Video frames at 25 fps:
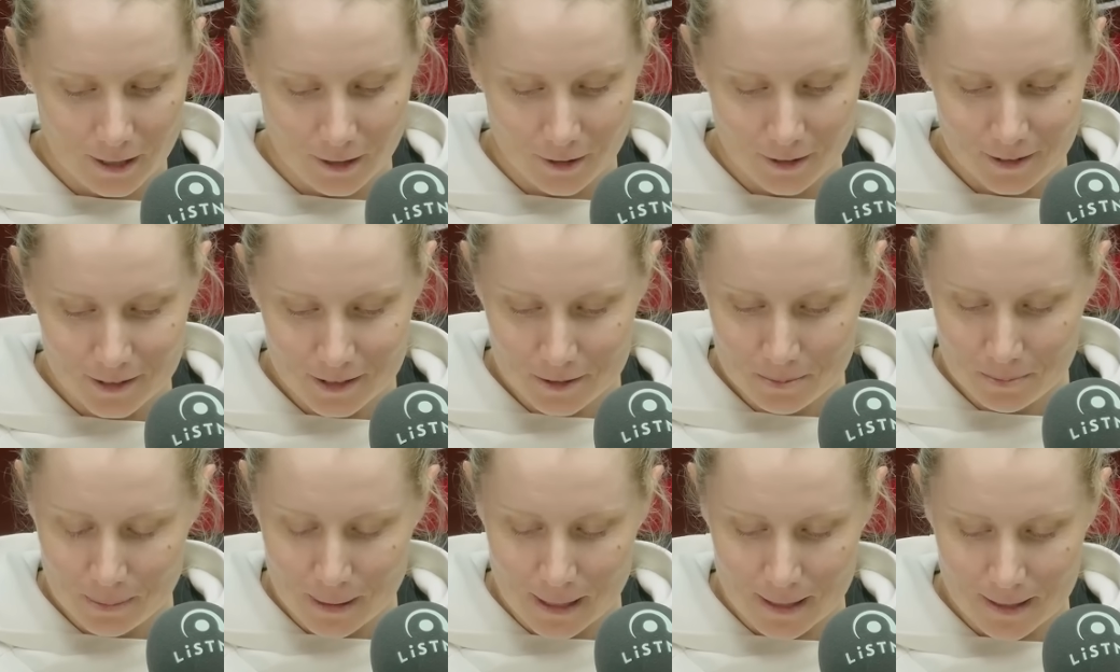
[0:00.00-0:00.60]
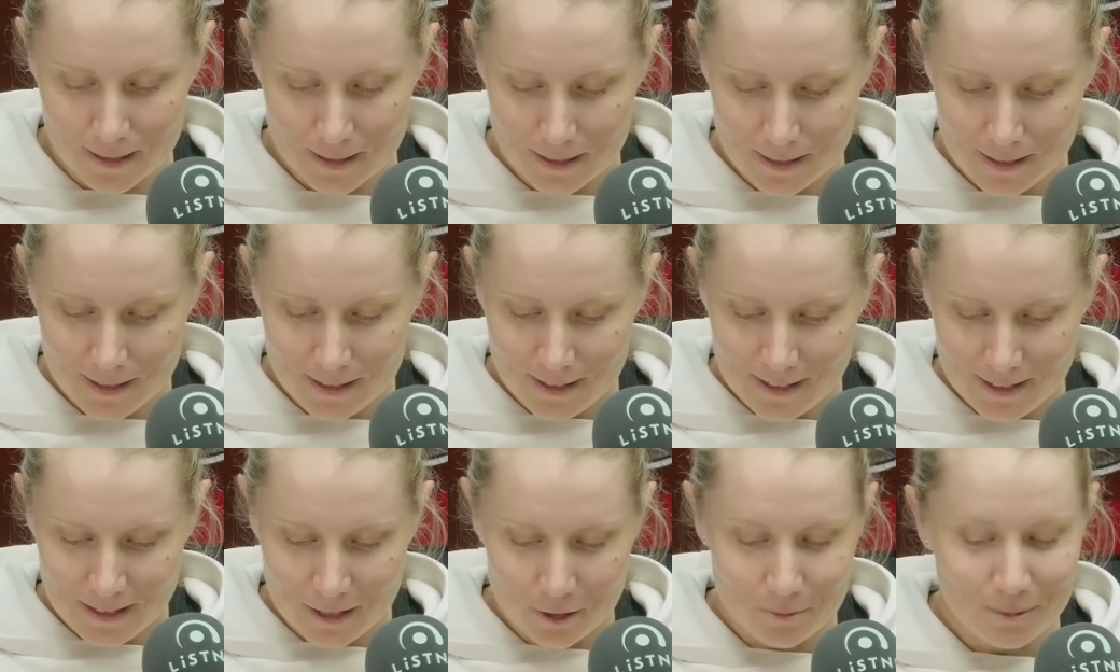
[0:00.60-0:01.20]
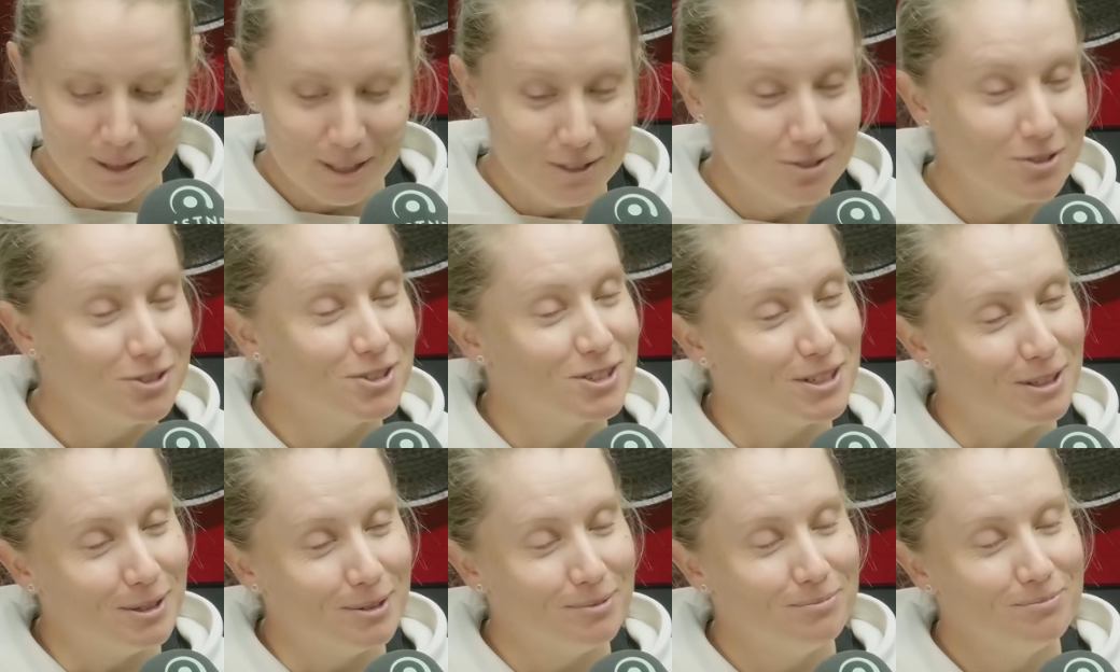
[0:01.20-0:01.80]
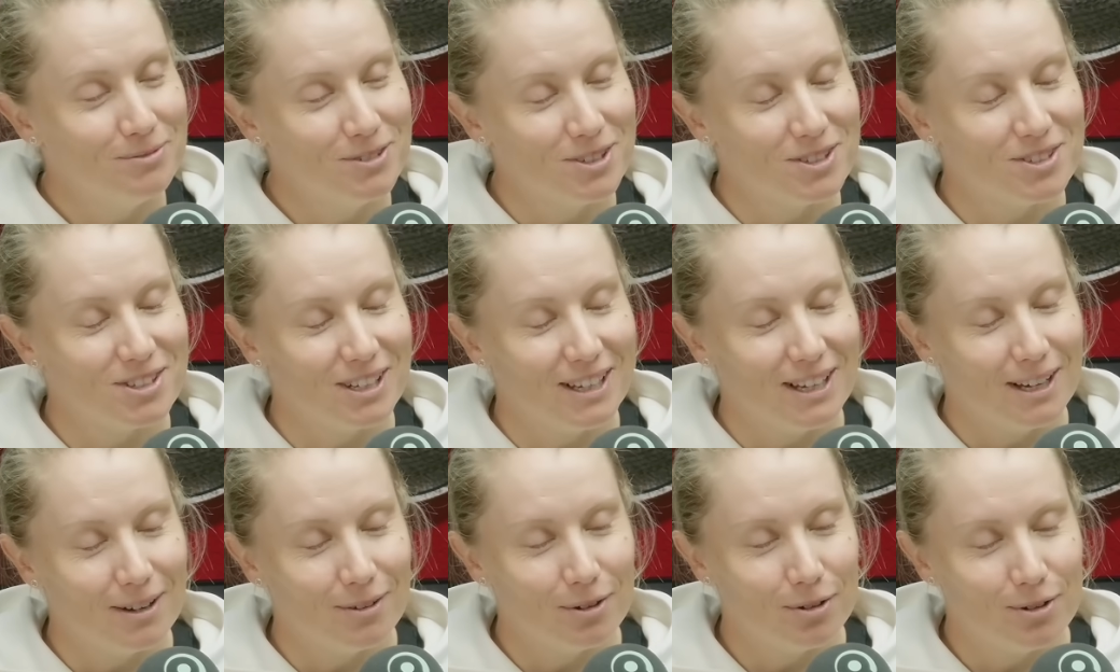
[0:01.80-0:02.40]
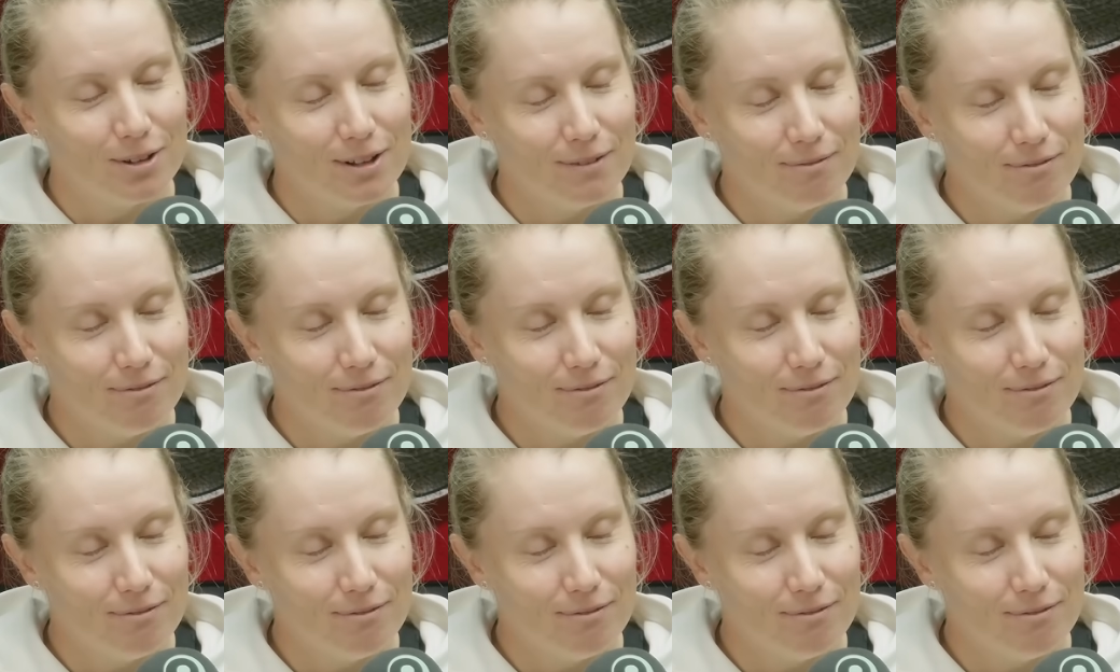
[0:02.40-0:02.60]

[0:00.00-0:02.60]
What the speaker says: areas, but it'll be interesting to see how it all